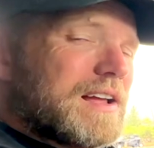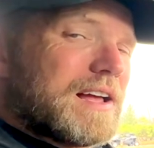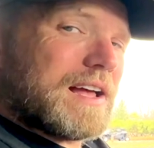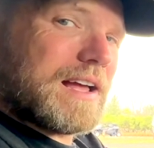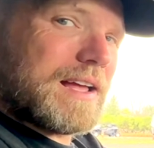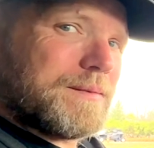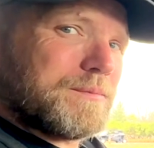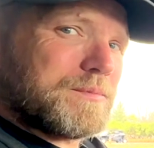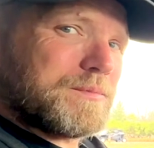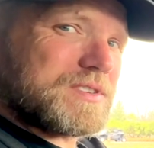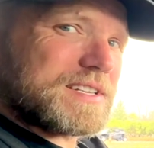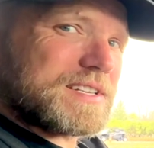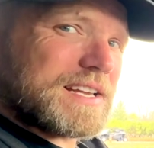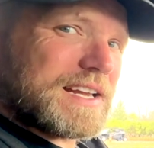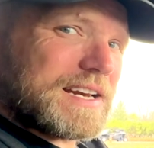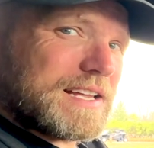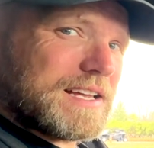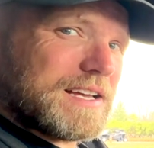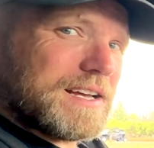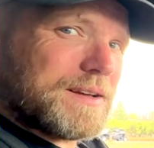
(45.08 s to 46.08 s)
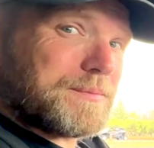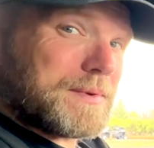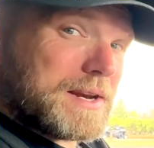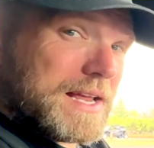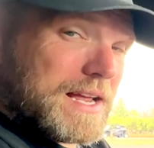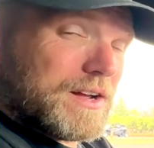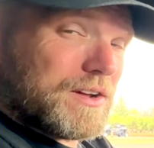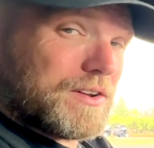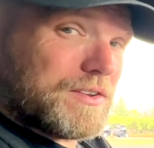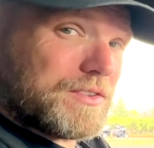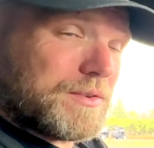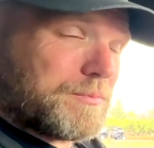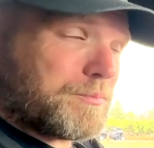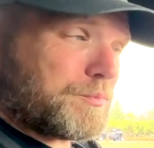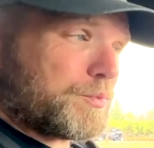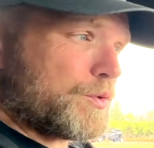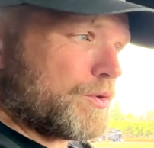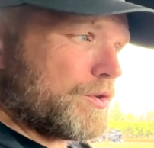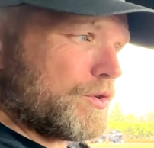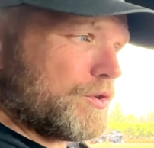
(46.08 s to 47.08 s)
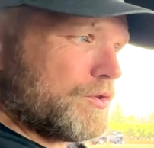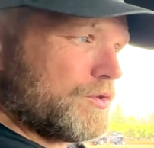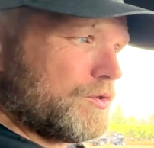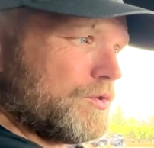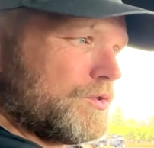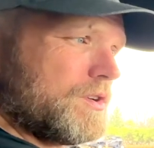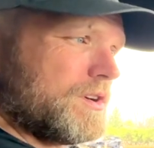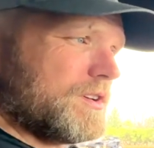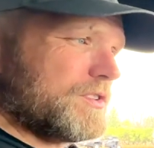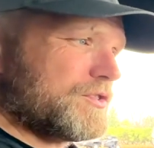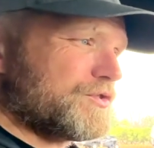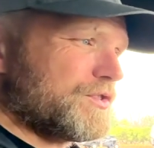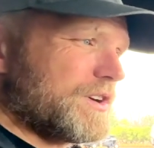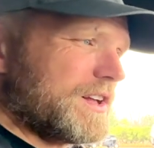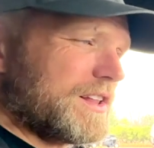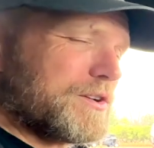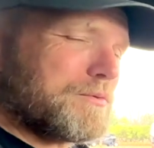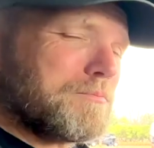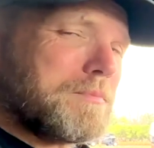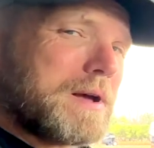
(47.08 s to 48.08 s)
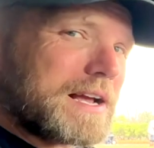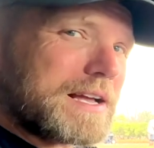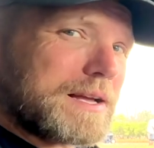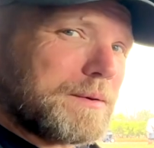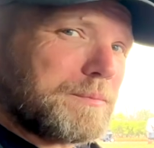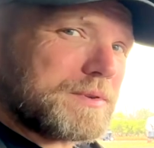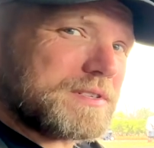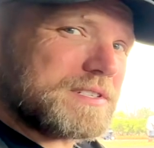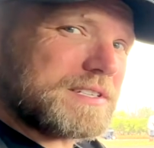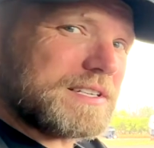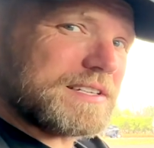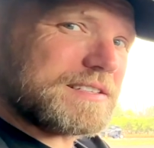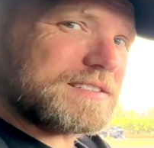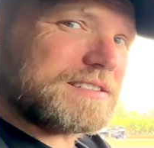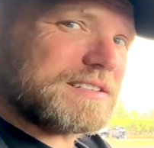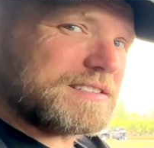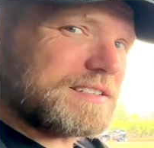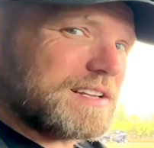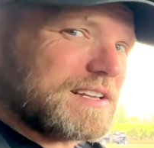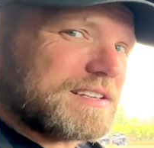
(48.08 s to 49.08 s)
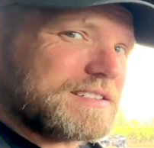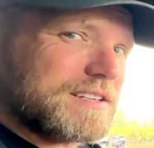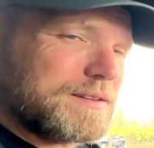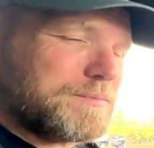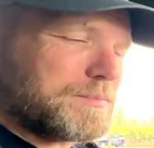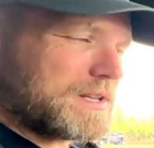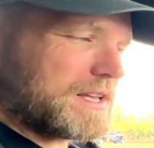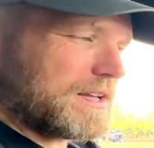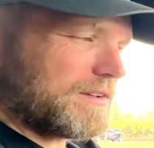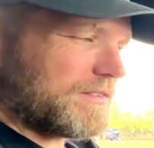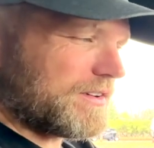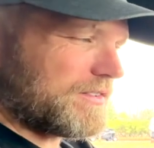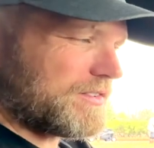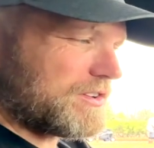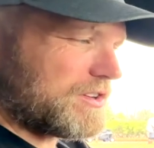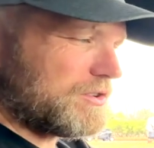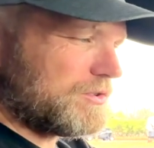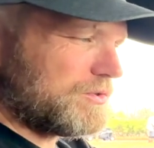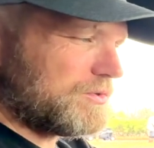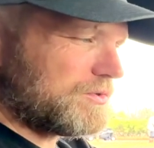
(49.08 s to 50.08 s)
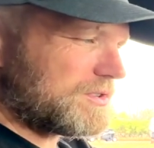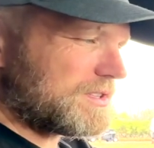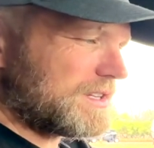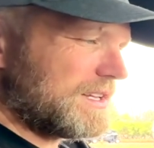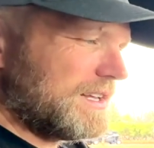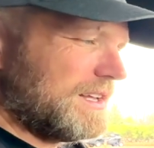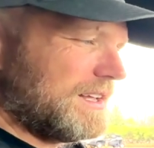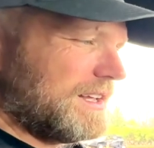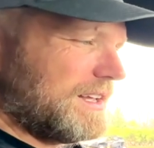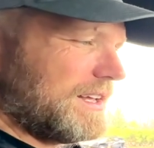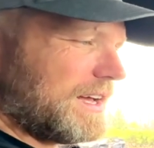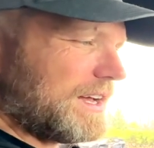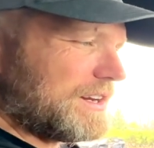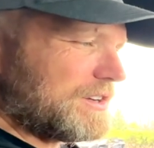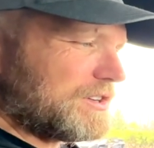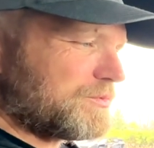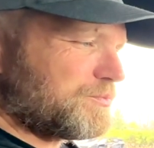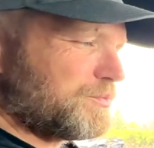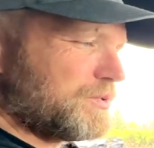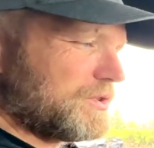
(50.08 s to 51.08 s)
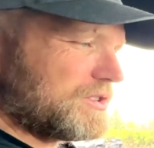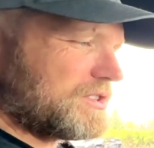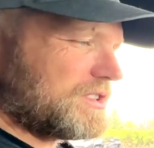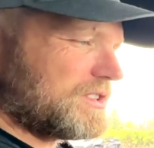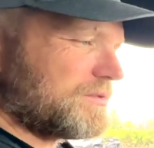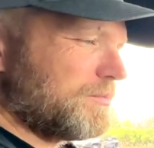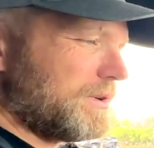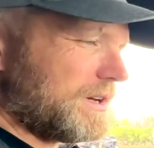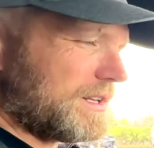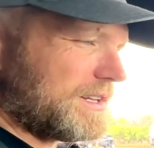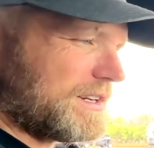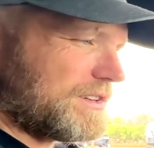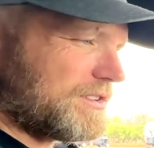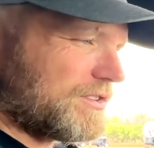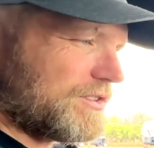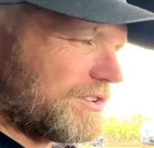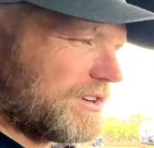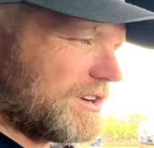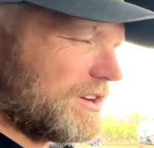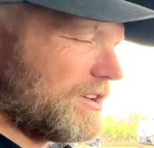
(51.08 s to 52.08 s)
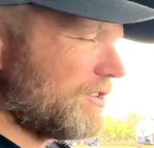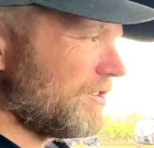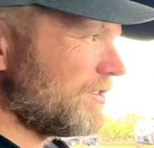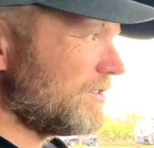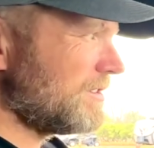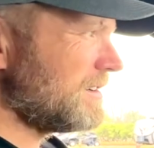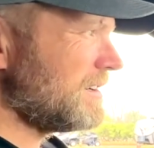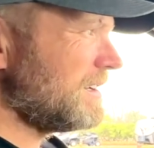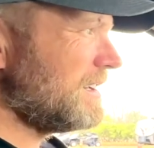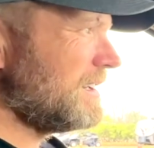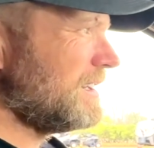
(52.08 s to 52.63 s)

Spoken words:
I am setting up now the Pro Trailer Backup Assist. It's not something I've ever used. I just pushed this button and turned it on.